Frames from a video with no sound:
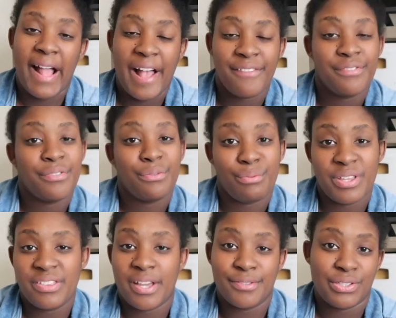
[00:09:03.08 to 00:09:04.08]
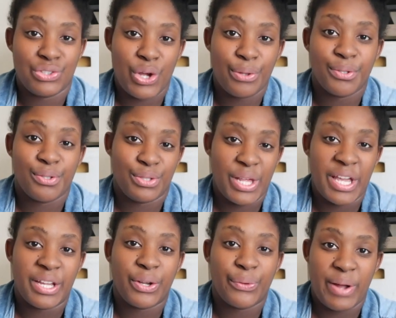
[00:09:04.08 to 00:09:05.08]
have $3,000
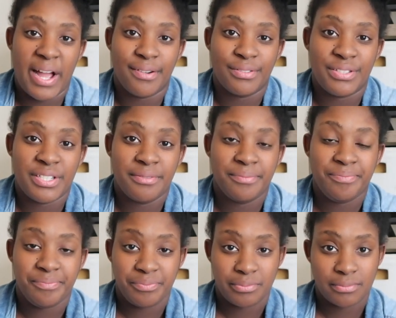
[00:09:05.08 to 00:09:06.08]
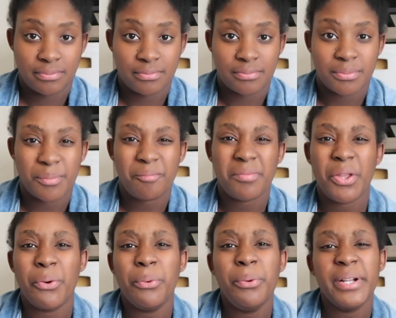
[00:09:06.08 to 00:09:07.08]
lying around
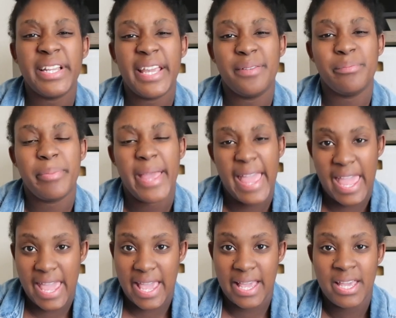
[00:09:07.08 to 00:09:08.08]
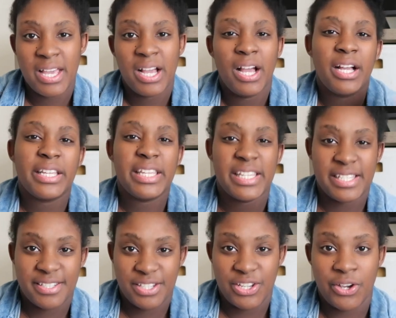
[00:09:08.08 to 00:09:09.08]
or can pay
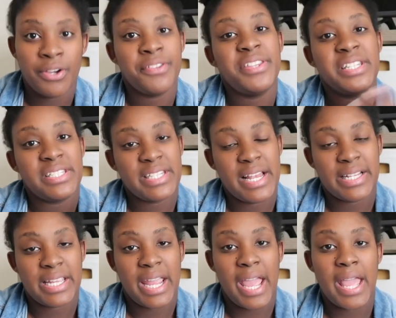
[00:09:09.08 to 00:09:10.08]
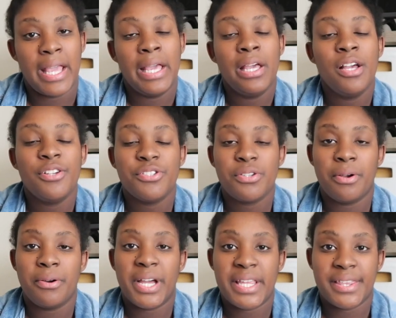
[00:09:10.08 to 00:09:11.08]
easier than $10K.
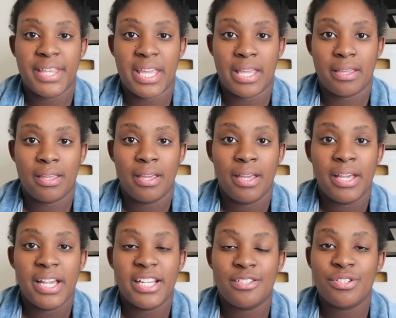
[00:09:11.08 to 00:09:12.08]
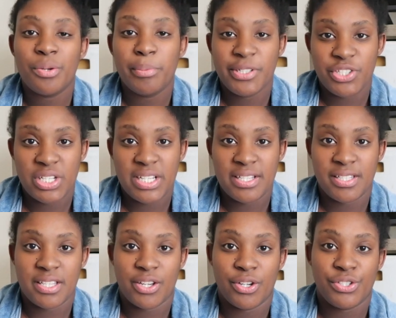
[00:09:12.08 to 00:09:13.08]
So I think it's so much
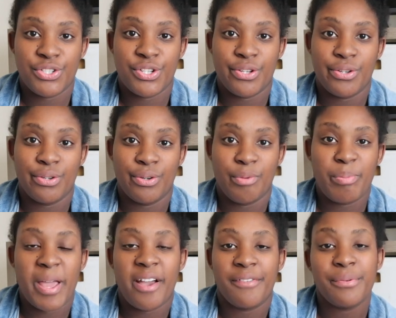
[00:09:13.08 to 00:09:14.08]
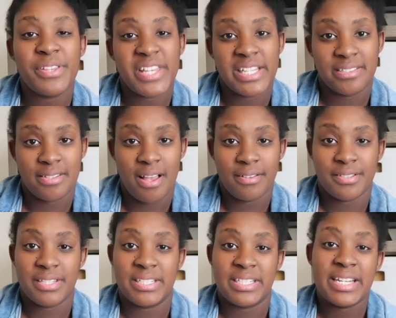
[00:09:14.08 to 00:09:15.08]
easier to pay off
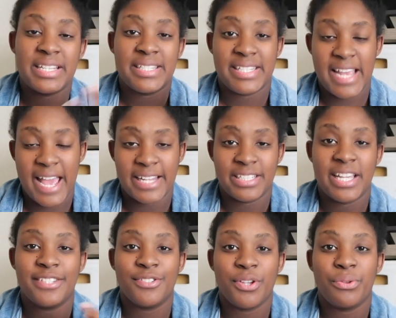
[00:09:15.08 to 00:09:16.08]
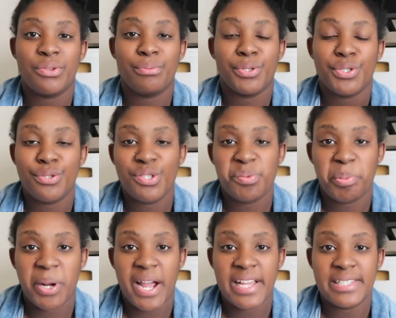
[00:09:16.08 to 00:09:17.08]
$3,000 than it is $10,000. And so the reduced
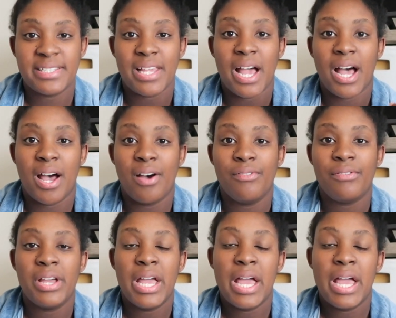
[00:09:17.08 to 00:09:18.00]
price of